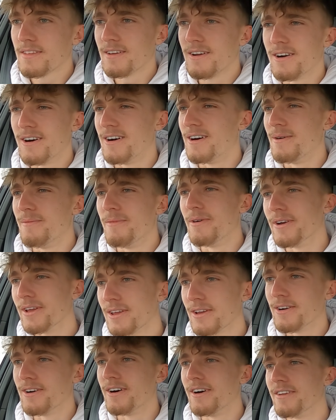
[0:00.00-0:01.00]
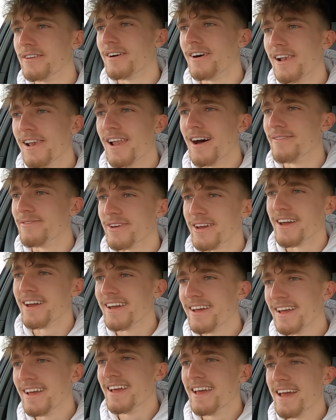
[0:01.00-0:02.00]
Oh my God, I love it.
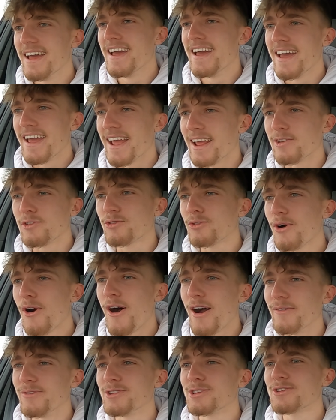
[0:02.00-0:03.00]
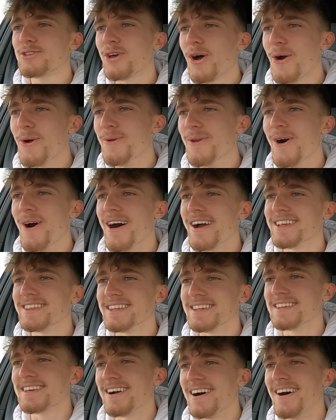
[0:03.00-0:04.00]
It drives so nice,
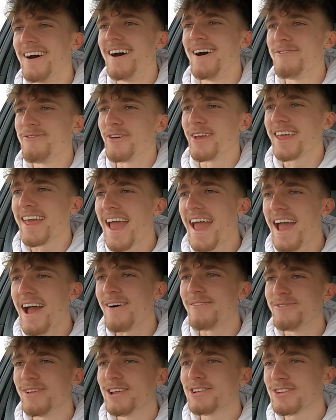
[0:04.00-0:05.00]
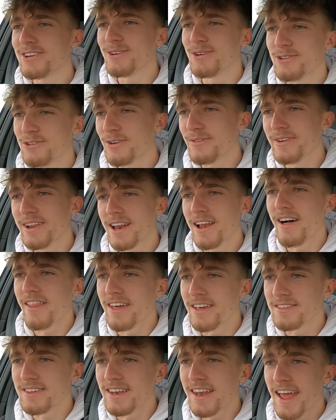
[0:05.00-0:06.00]
this car. I forget, I've literally not driven it like
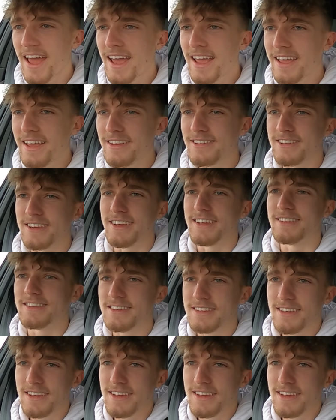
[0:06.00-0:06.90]
this in ages.